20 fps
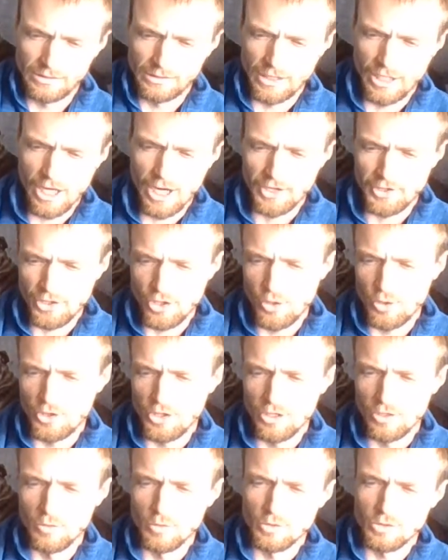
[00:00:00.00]
I do
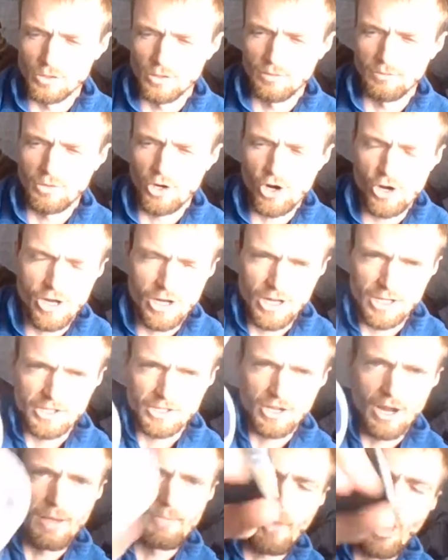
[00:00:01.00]
use
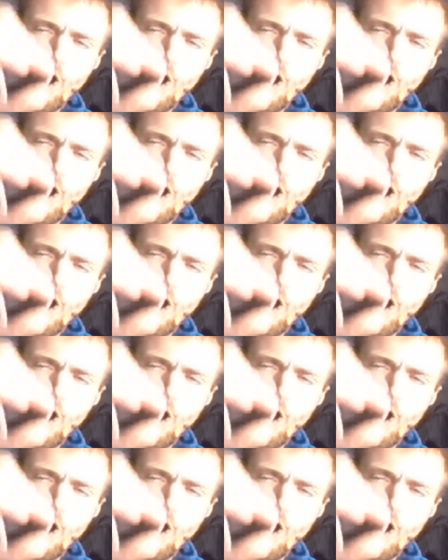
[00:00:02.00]
polyester